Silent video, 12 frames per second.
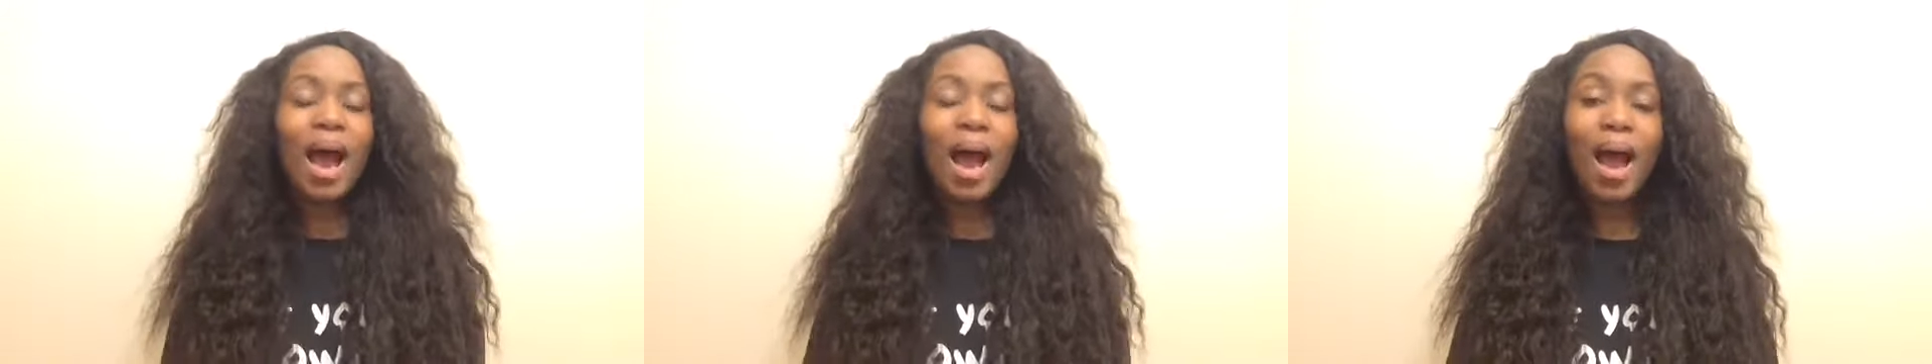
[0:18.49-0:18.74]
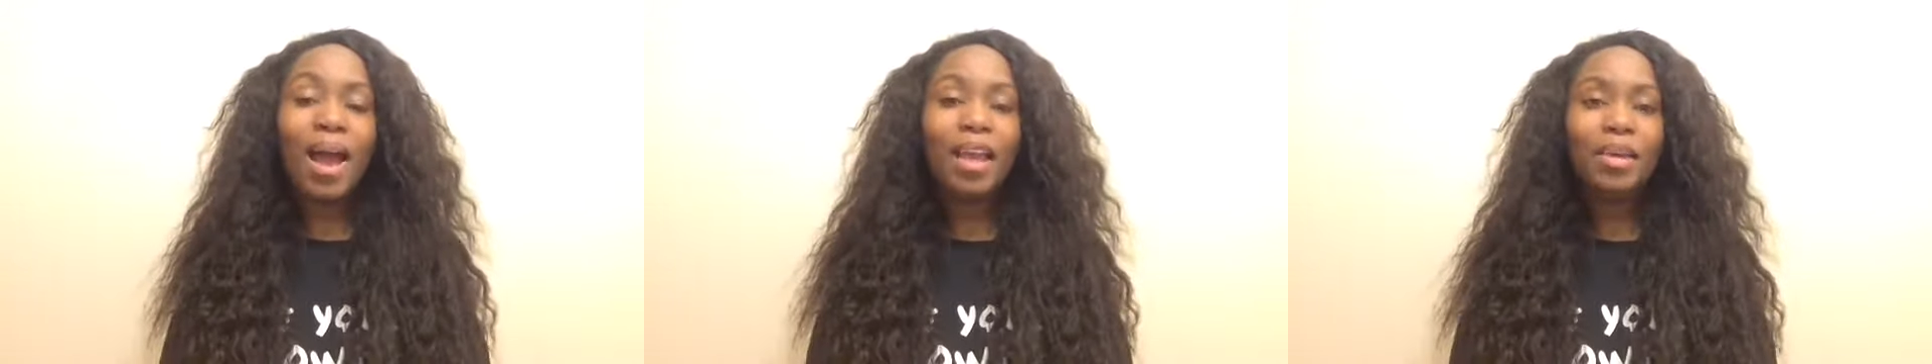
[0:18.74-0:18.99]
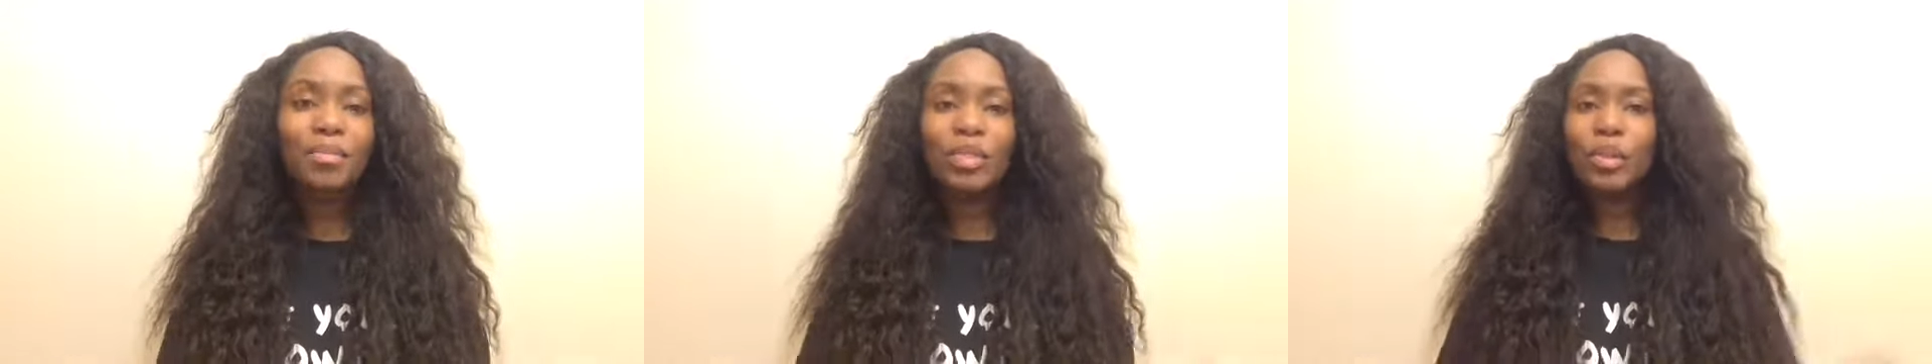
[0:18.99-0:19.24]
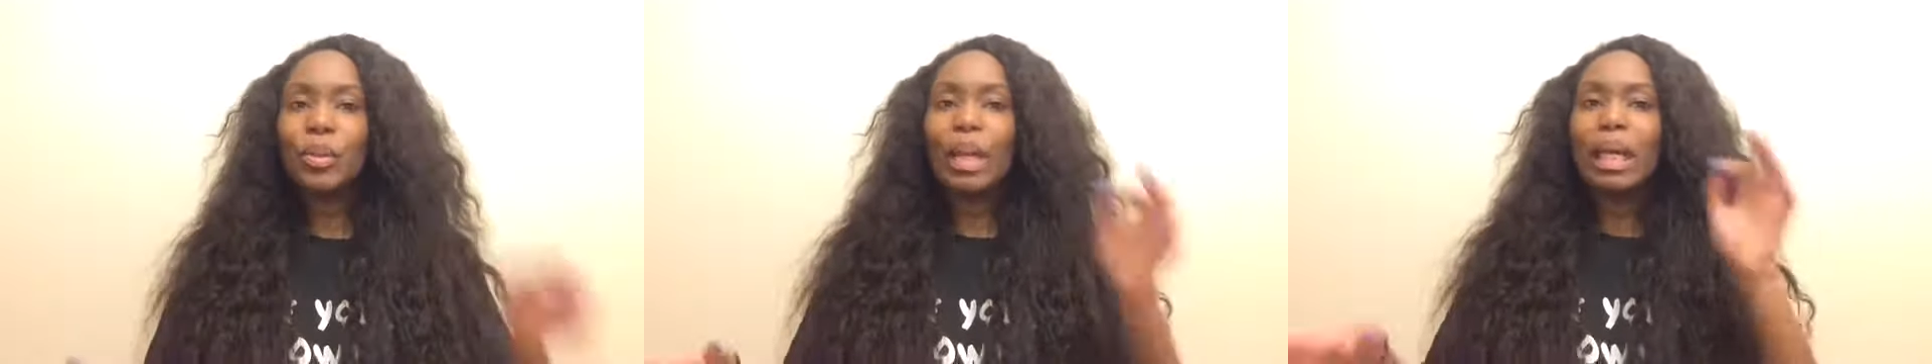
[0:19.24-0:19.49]
I am
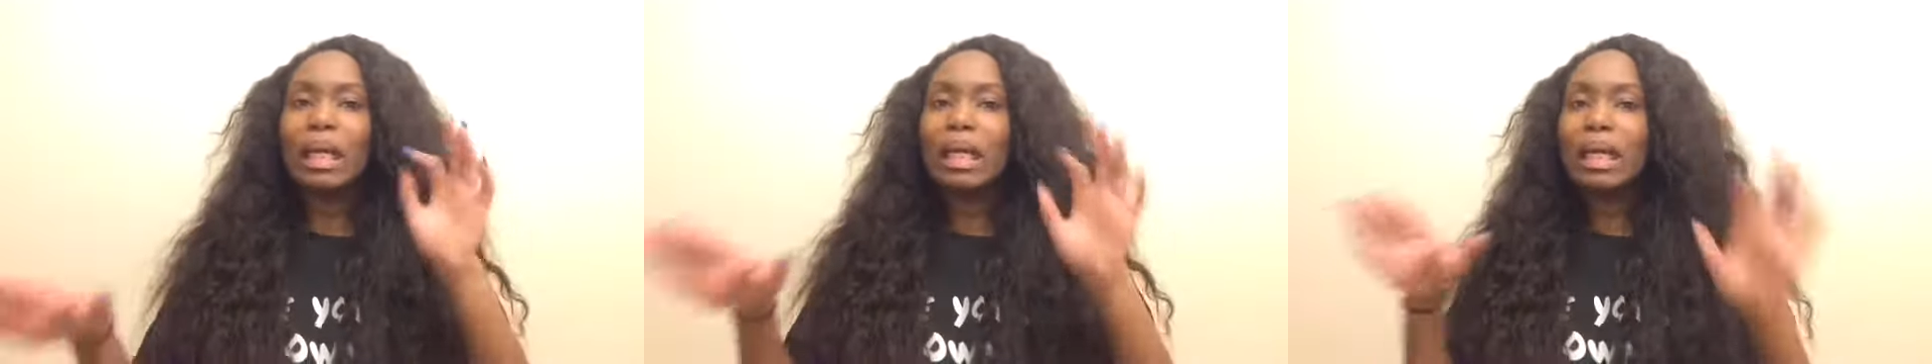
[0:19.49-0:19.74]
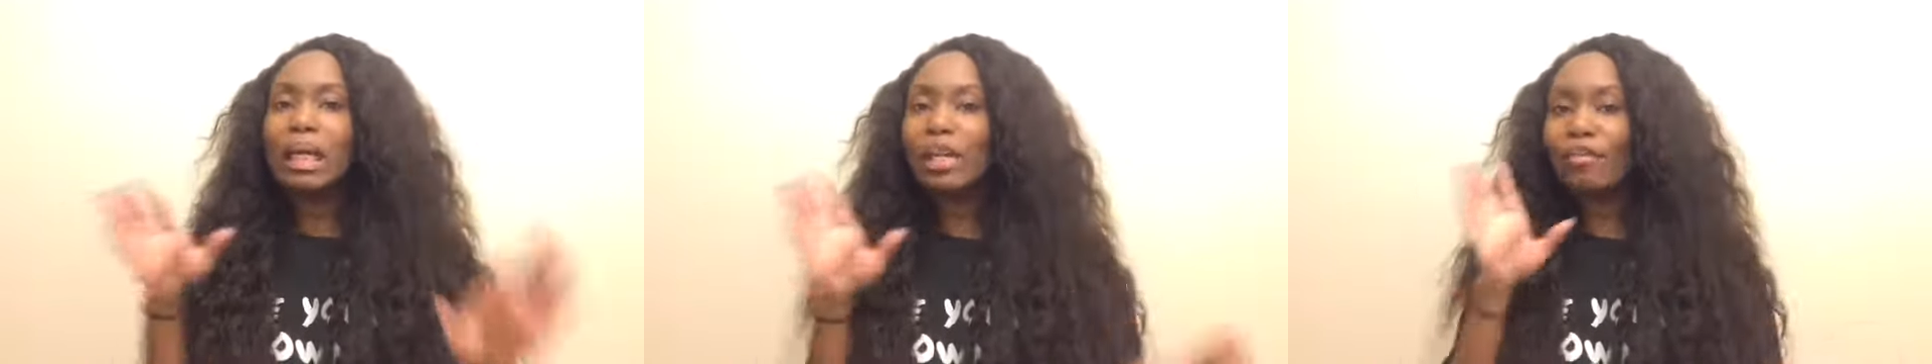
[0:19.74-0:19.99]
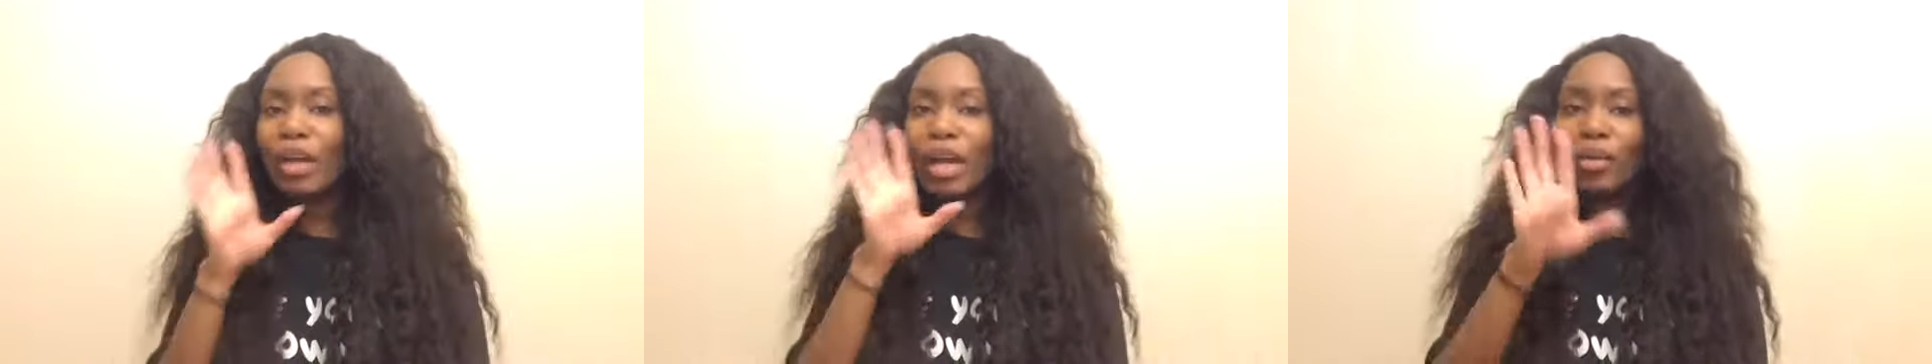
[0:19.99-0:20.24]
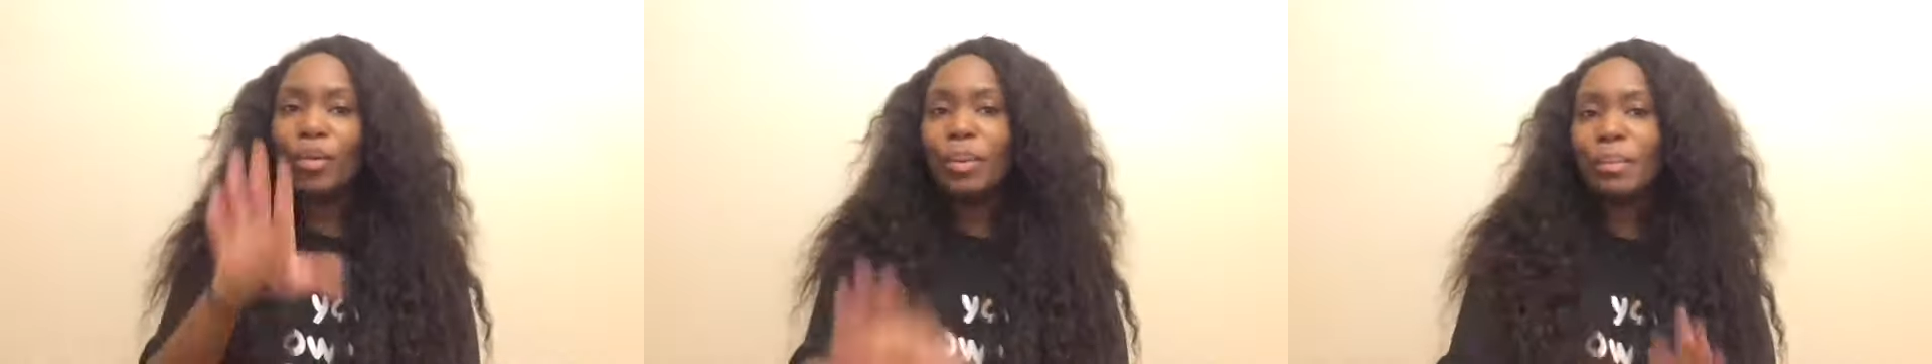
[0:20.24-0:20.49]
doing like a get
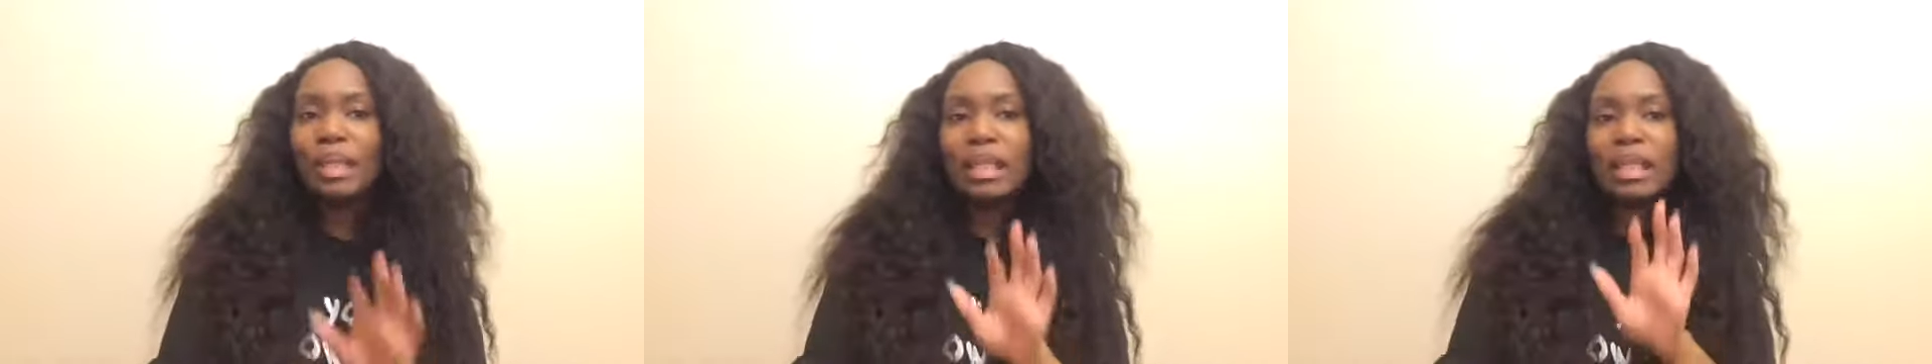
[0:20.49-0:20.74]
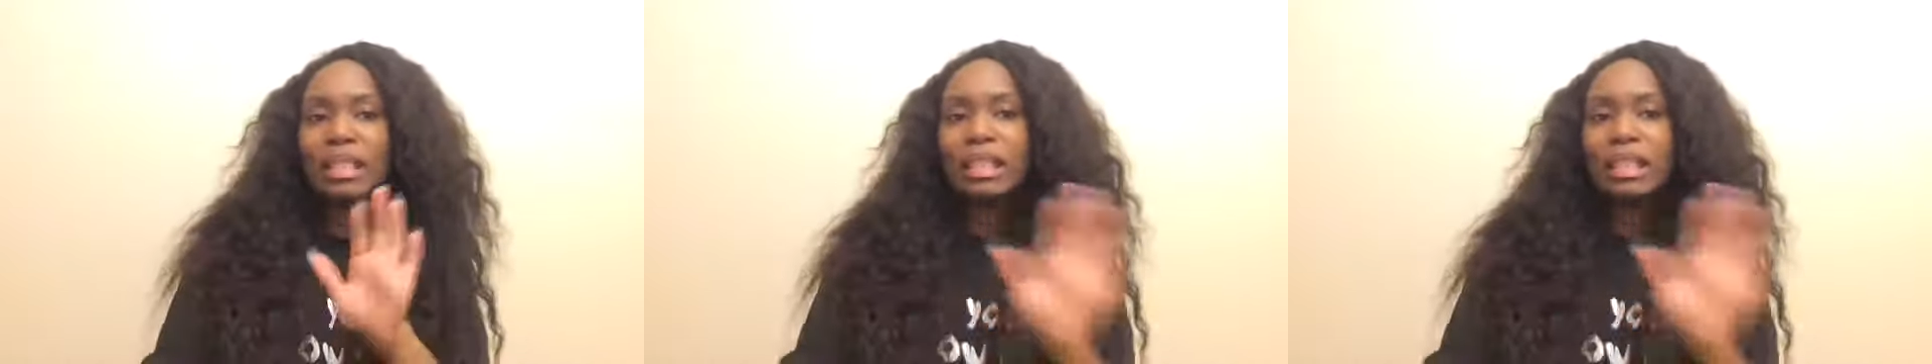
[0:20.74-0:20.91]
ready with me